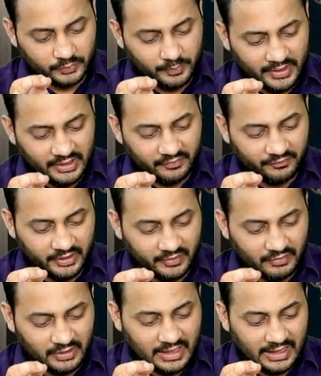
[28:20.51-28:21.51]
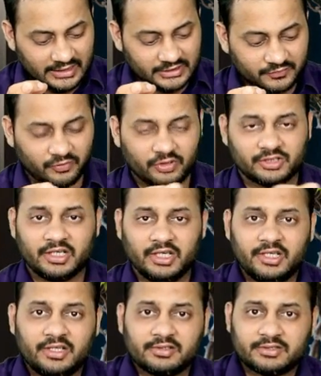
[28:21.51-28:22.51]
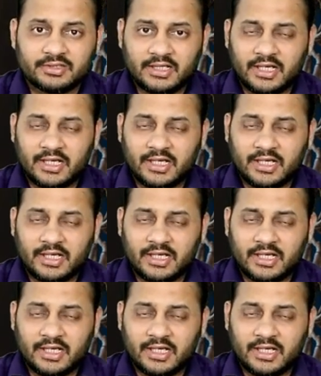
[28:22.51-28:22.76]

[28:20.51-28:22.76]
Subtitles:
benefit will last for 3 years,